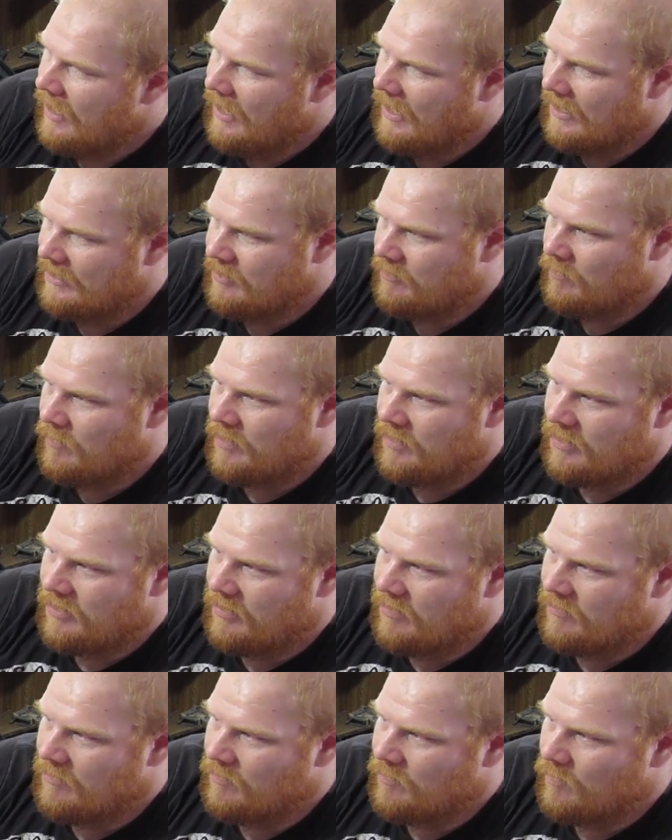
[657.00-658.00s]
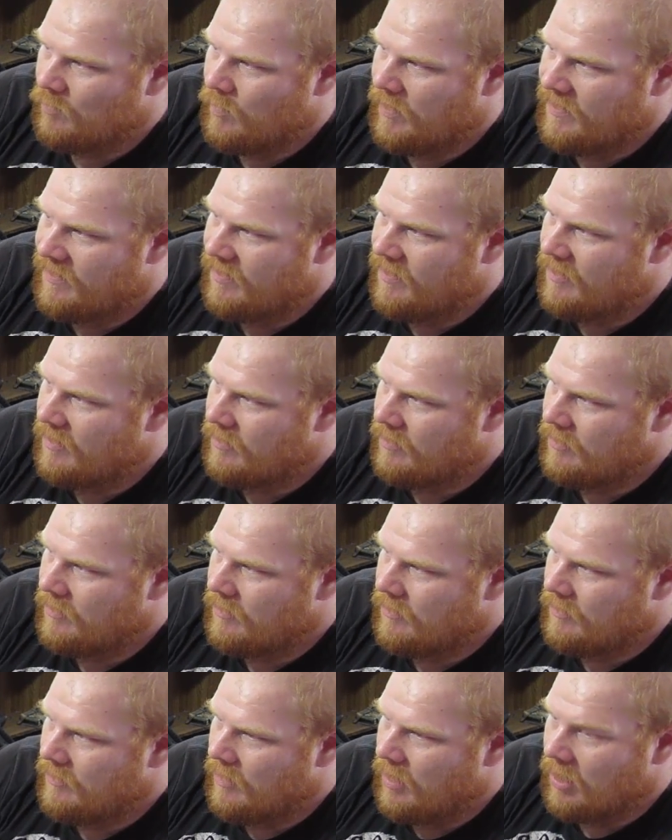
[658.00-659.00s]
And with
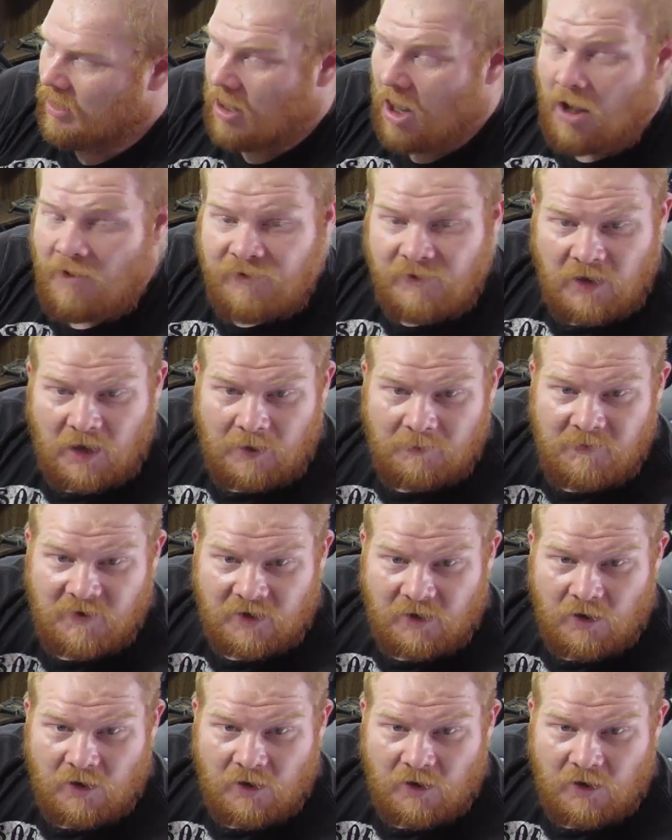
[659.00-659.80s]
a golf club, the